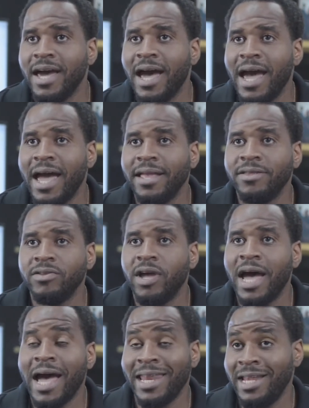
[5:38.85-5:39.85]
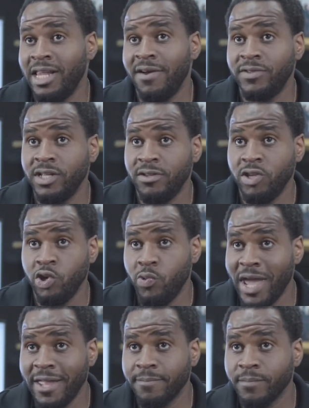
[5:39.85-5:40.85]
and at the level of the
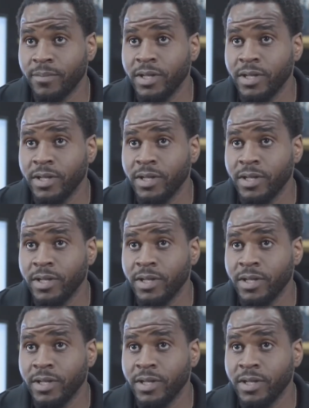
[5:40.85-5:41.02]
UN.